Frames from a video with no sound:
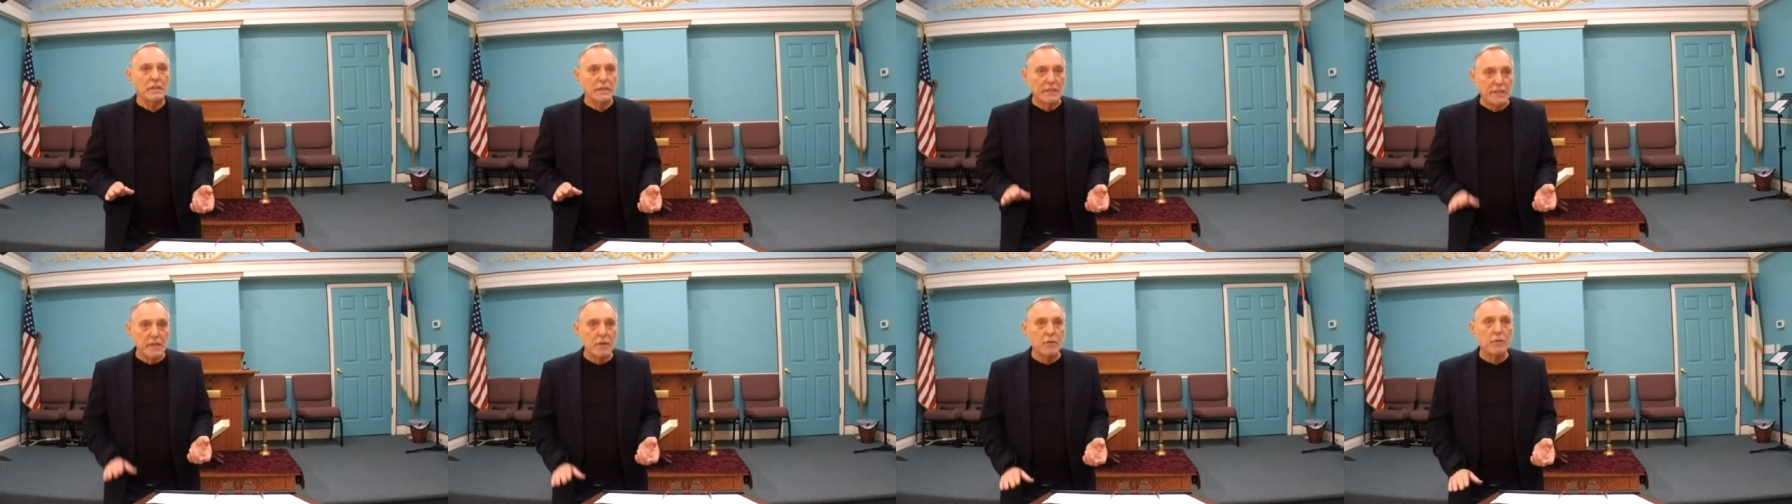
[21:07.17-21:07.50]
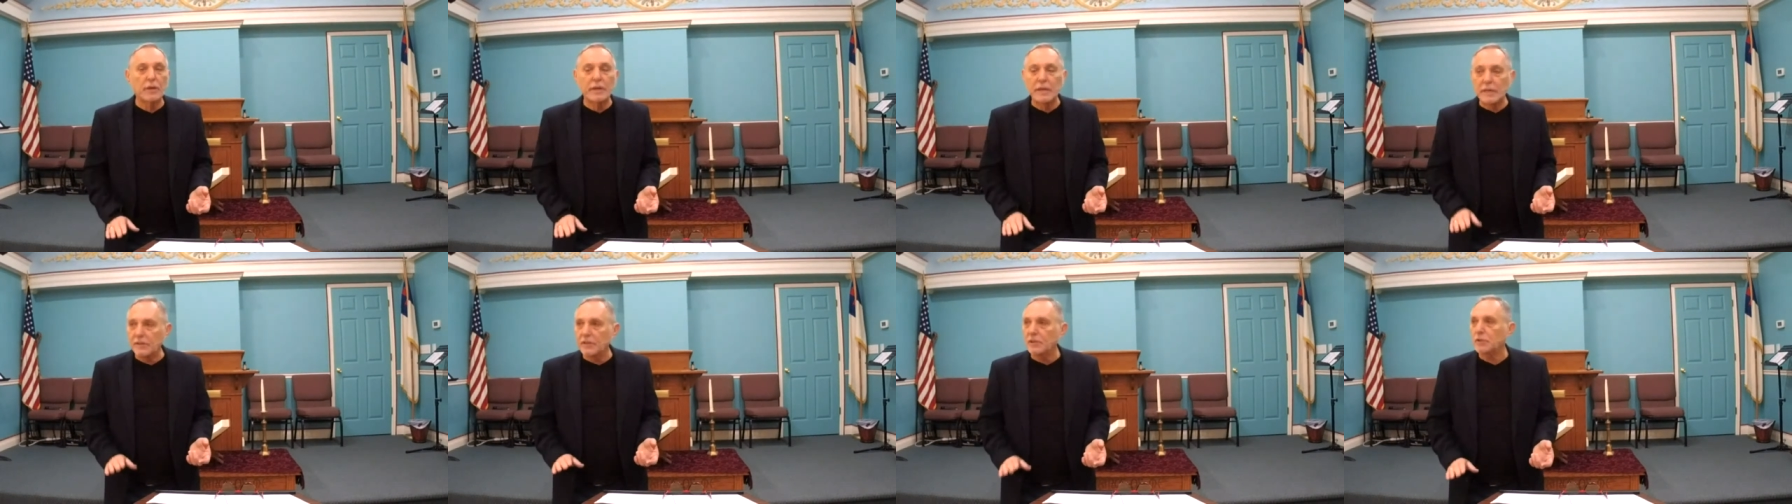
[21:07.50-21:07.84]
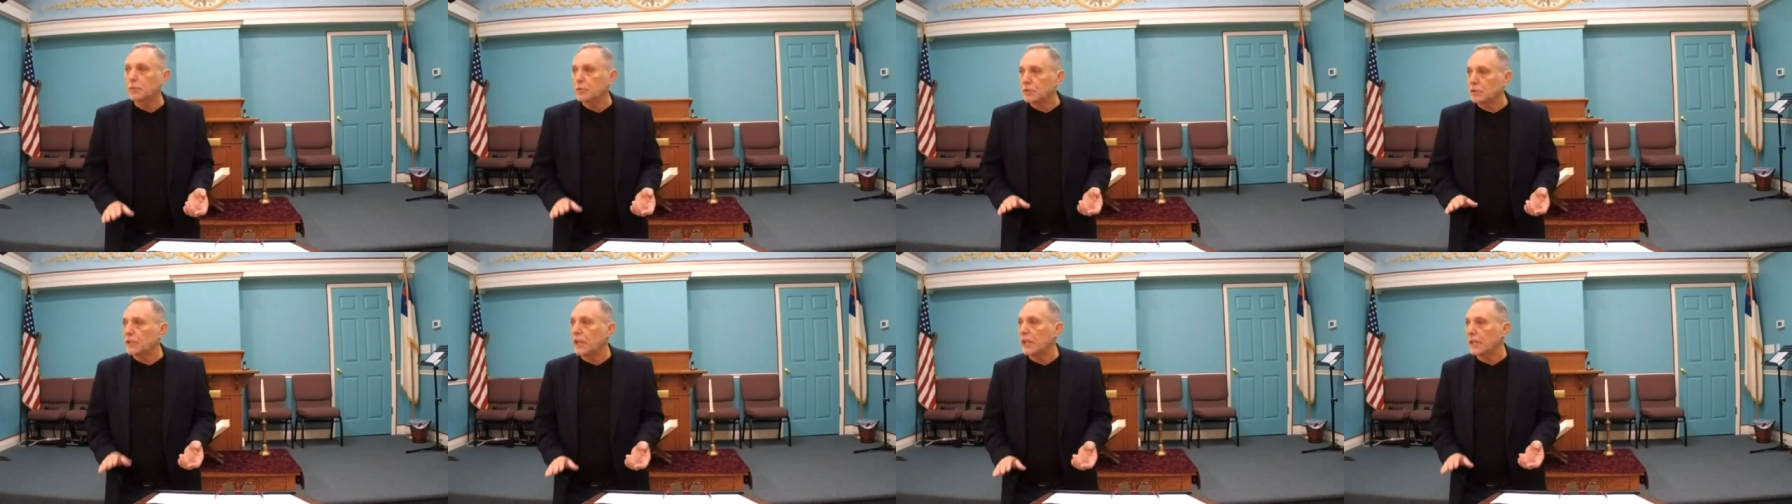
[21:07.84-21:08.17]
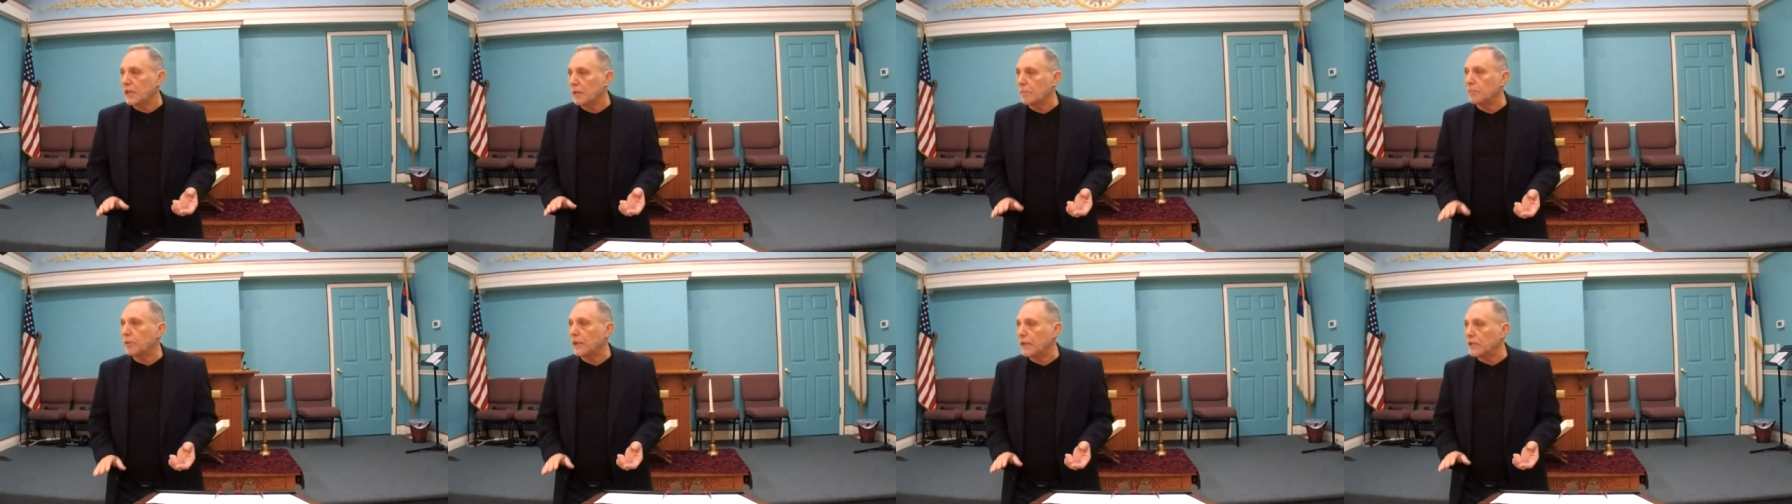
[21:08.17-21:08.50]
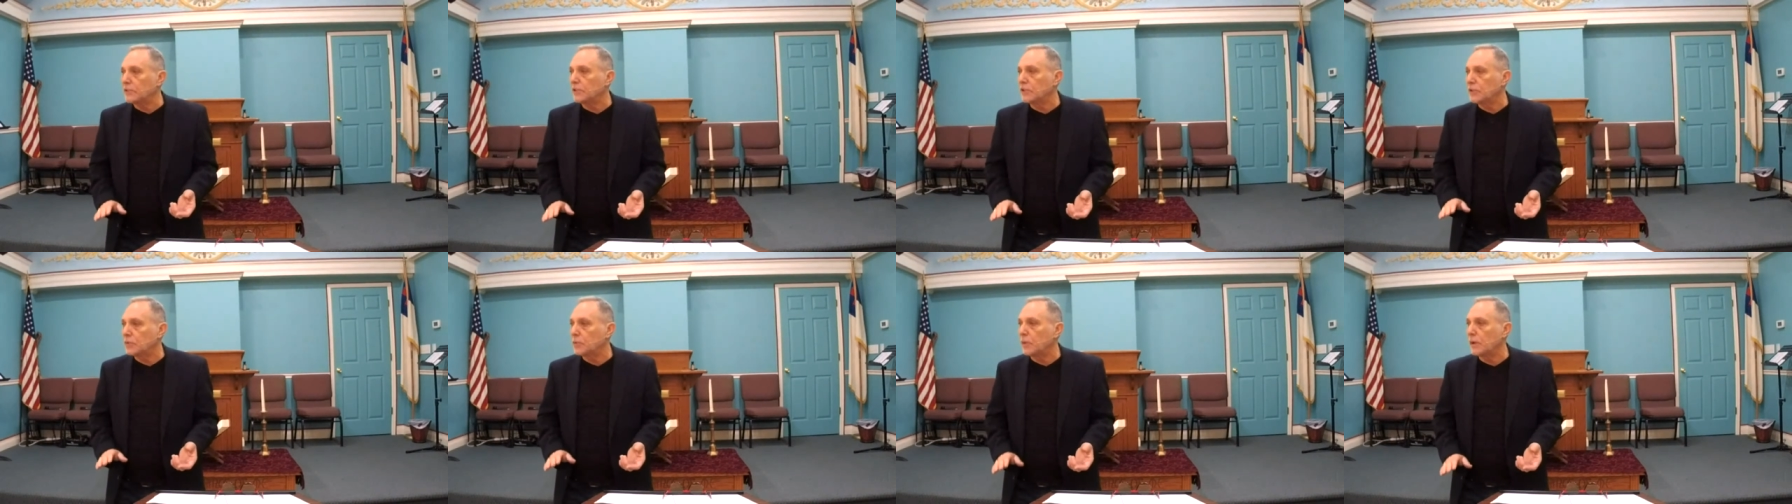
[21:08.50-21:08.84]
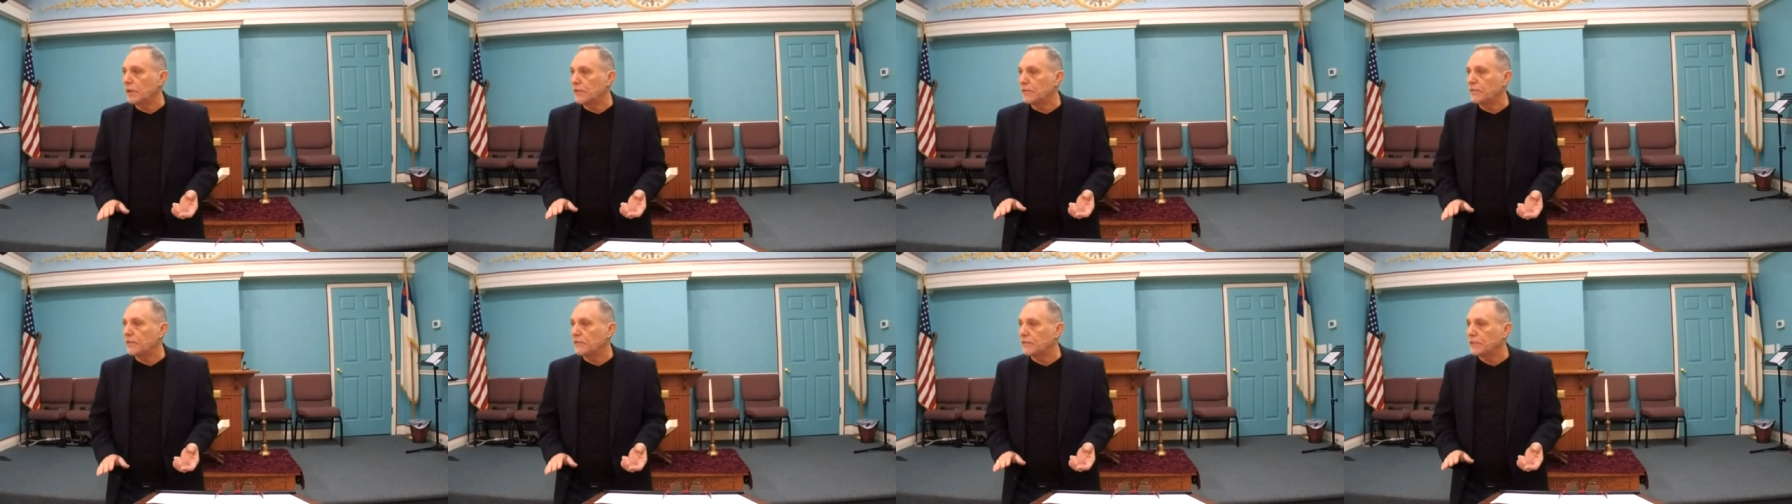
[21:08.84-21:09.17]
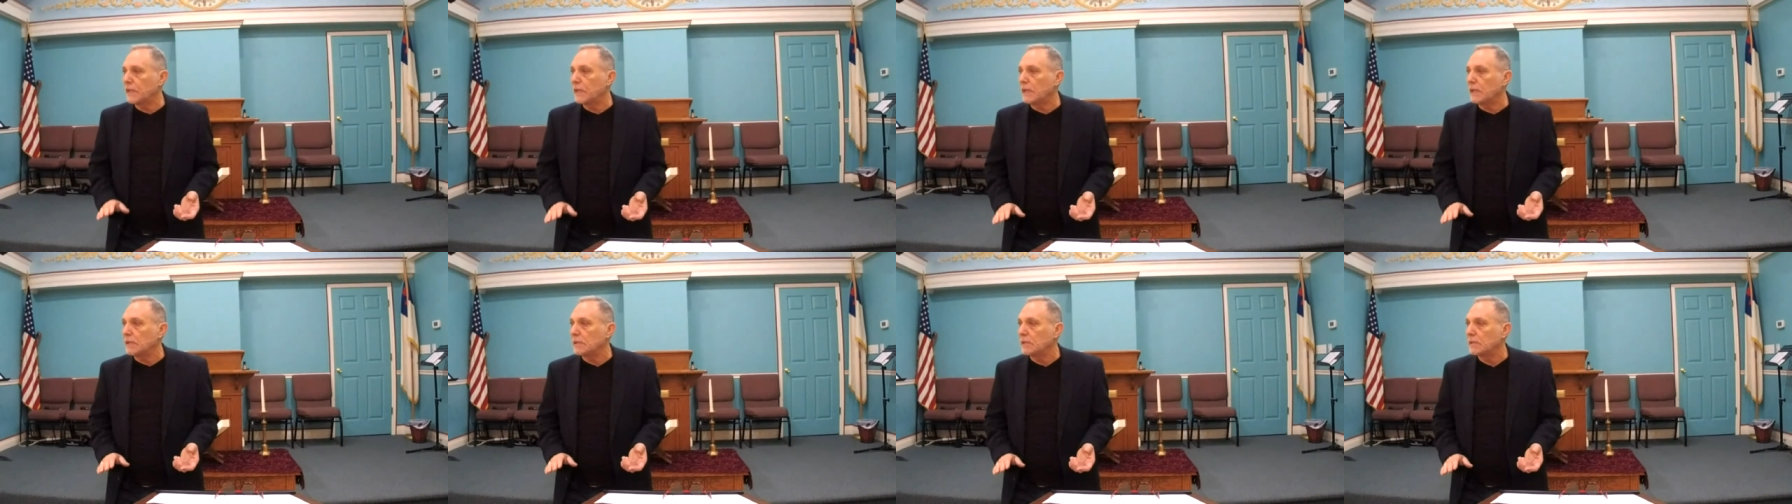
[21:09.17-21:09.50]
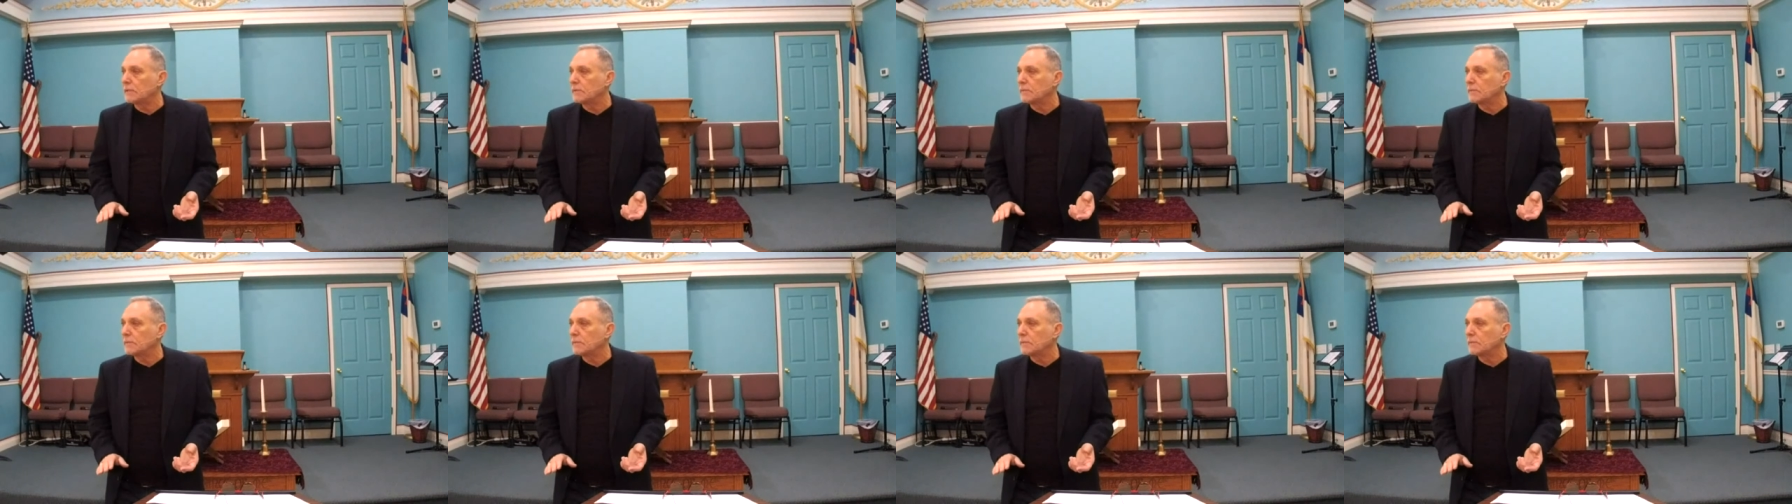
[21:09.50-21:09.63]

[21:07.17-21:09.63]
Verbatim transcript: Literally, this was taking place in 2015.